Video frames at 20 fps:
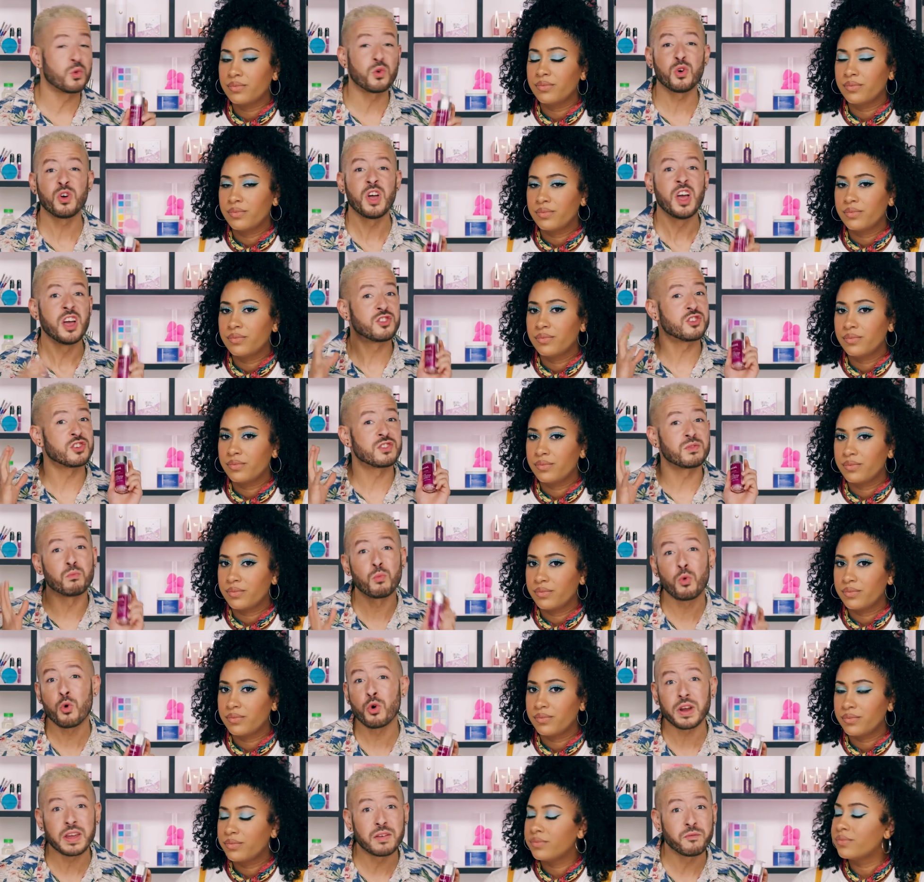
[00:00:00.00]
Speaker 1: cool. Just
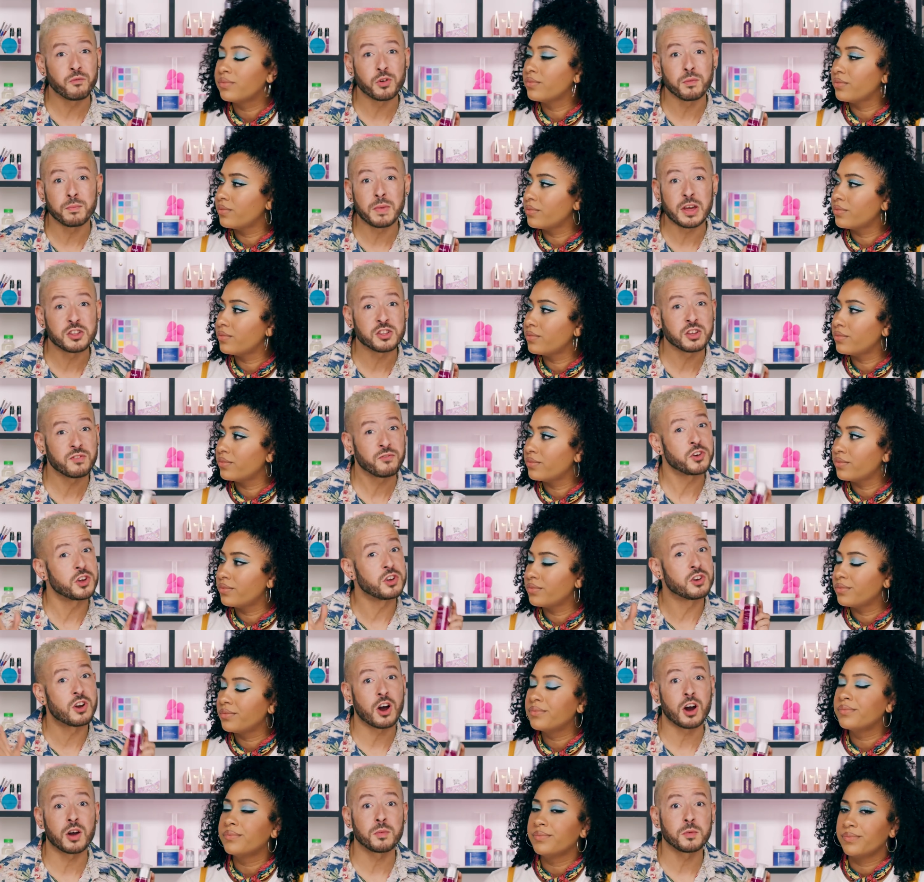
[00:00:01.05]
more information for you
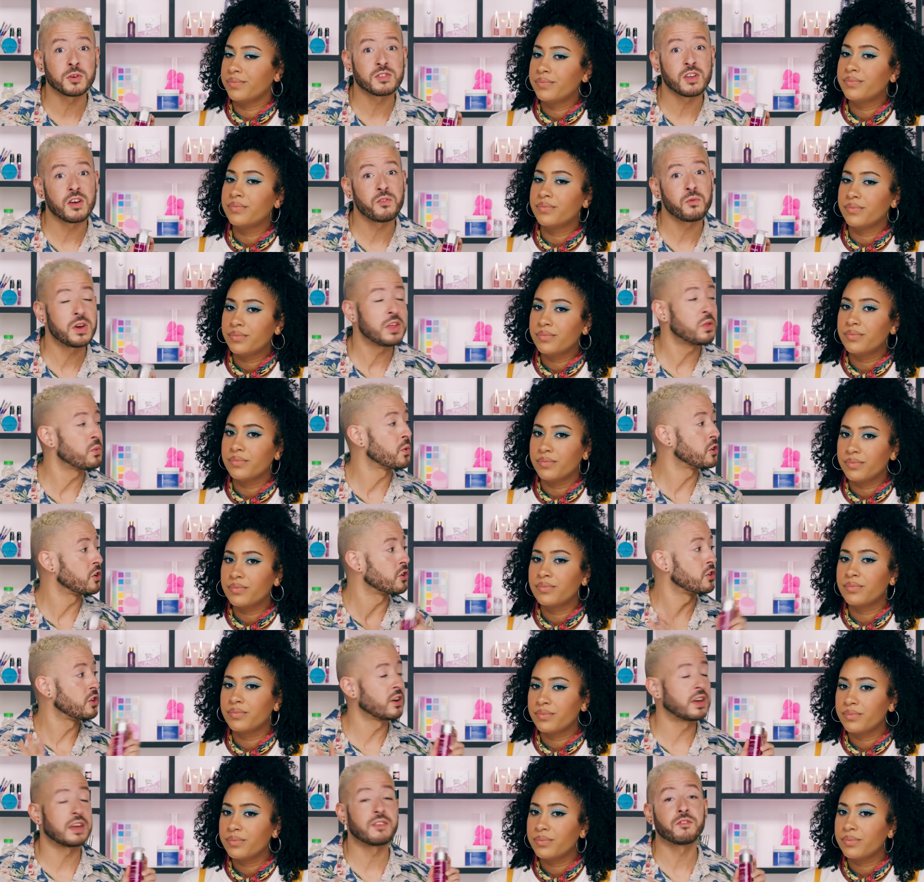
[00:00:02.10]
to arm yourself with when
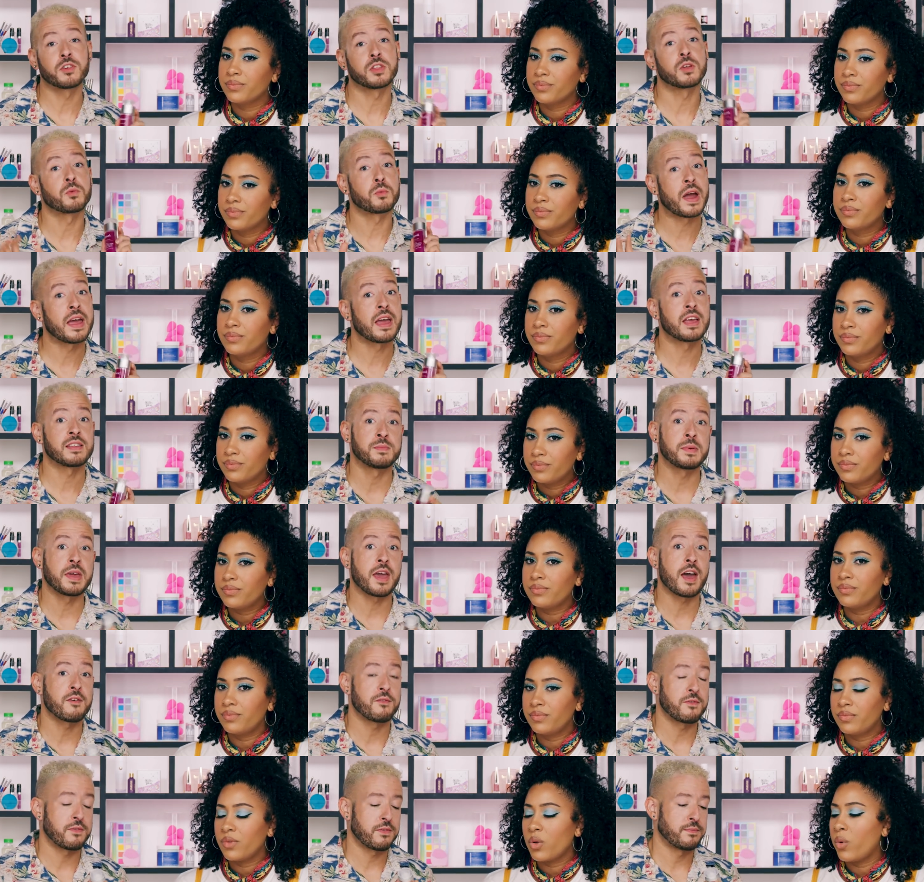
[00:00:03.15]
you're looking for the right
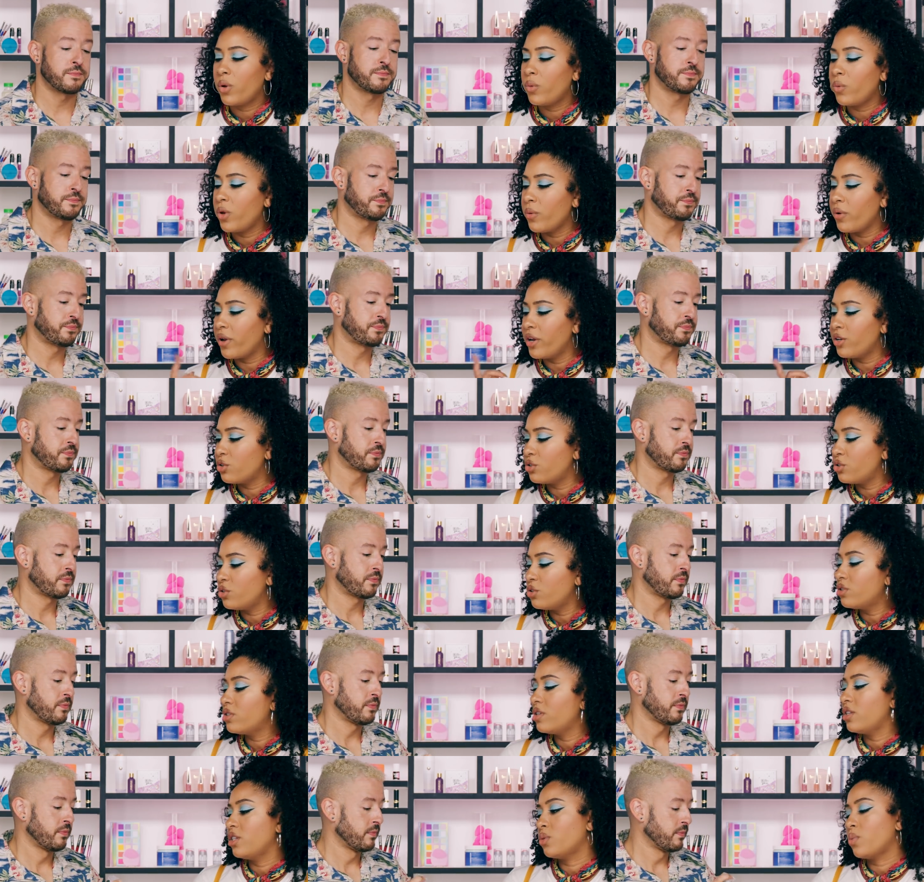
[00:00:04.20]
SPF. Mm
Speaker 2: -hmm. When we were
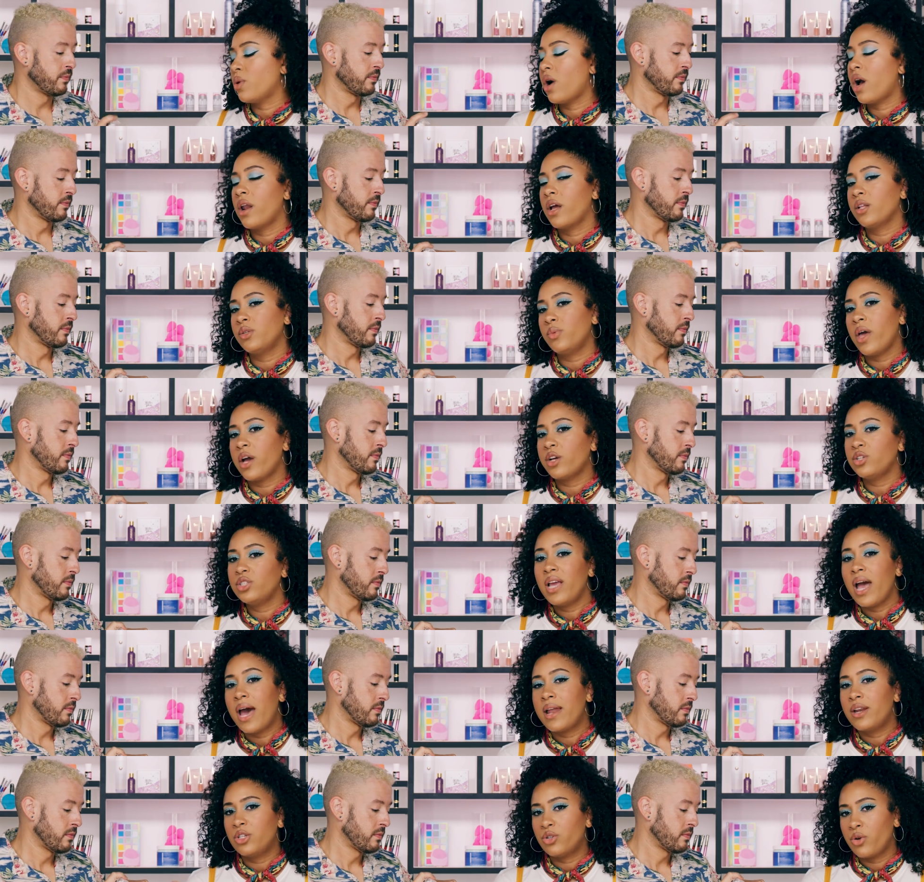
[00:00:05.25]
introduced to this product, we actually
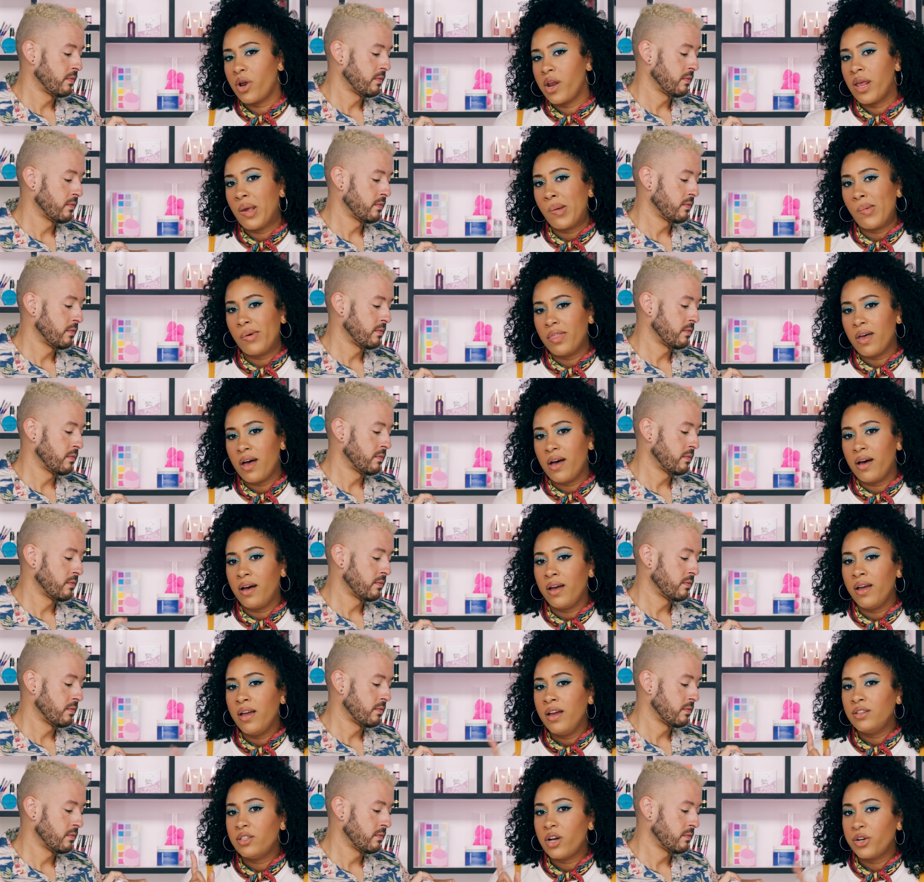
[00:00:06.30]
had a training with uh,
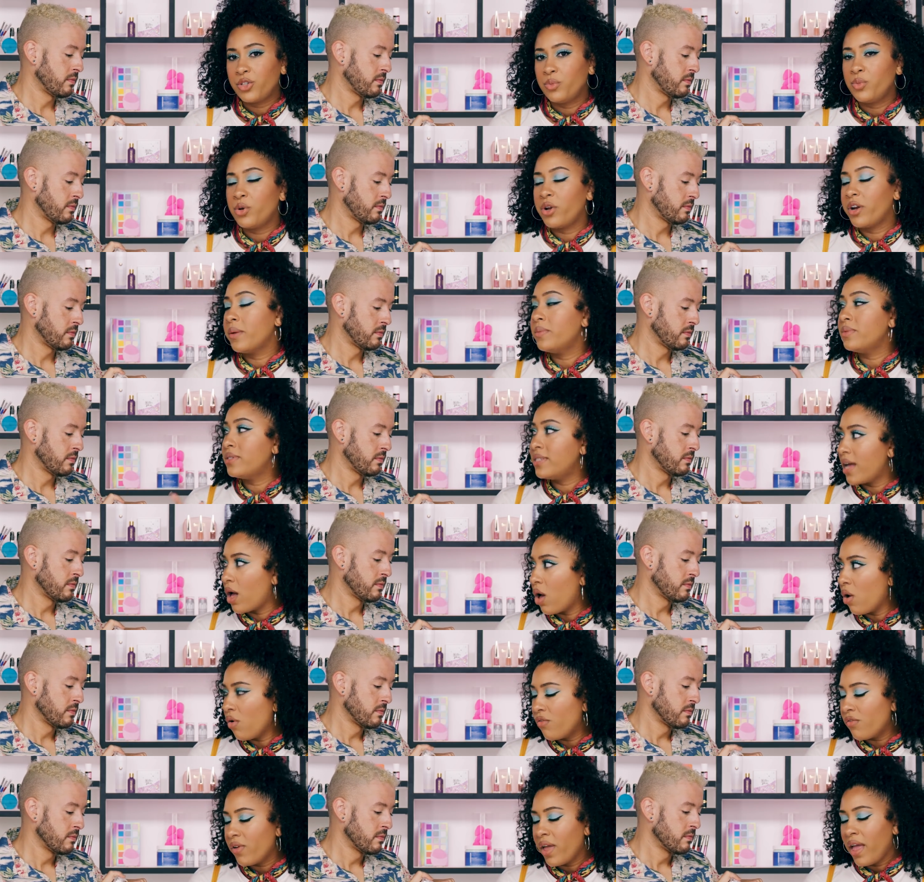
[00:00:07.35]
Dr. Murad
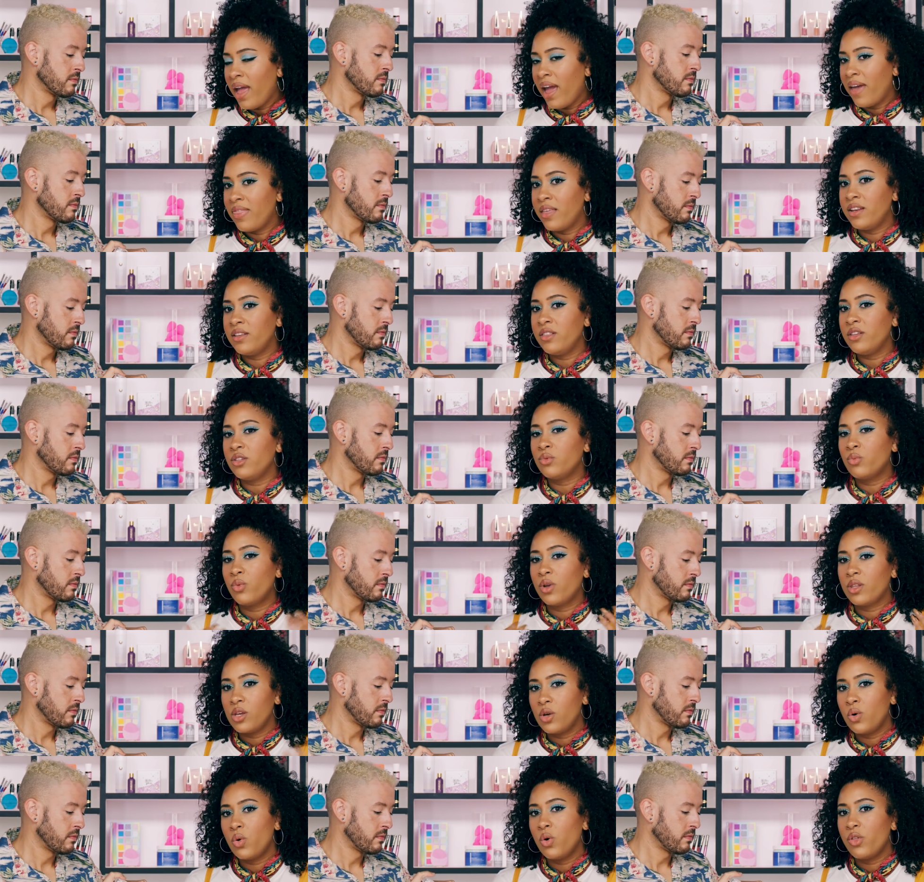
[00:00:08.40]
himself. And they did this
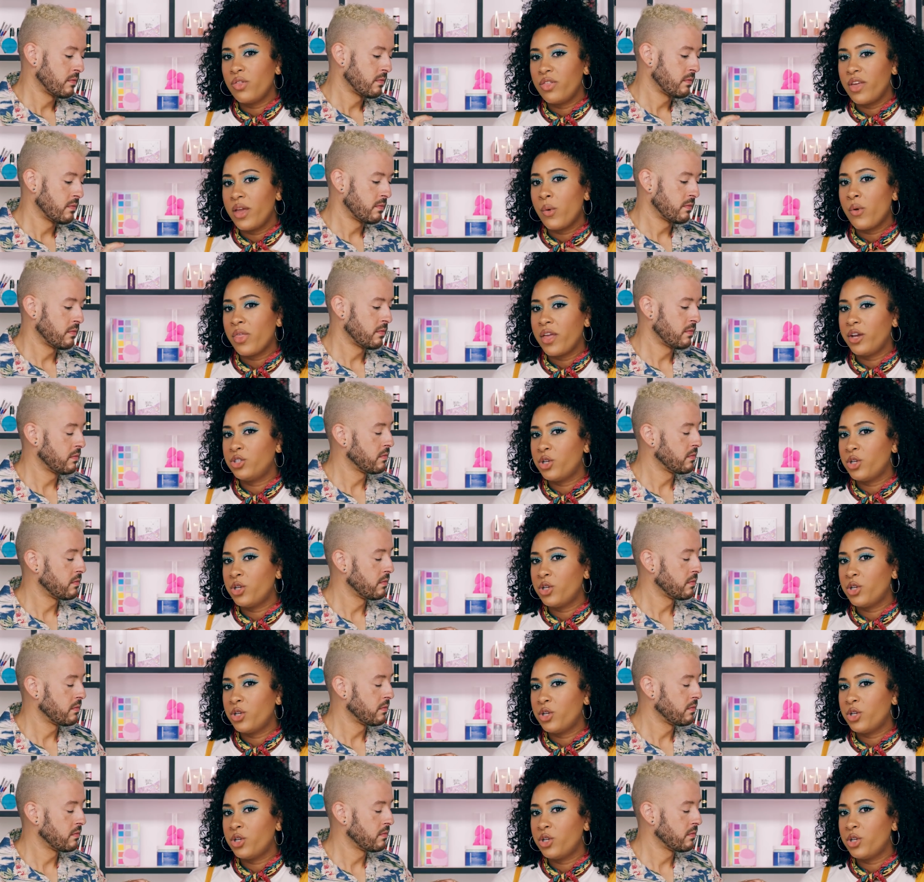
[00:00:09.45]
really cool thing where they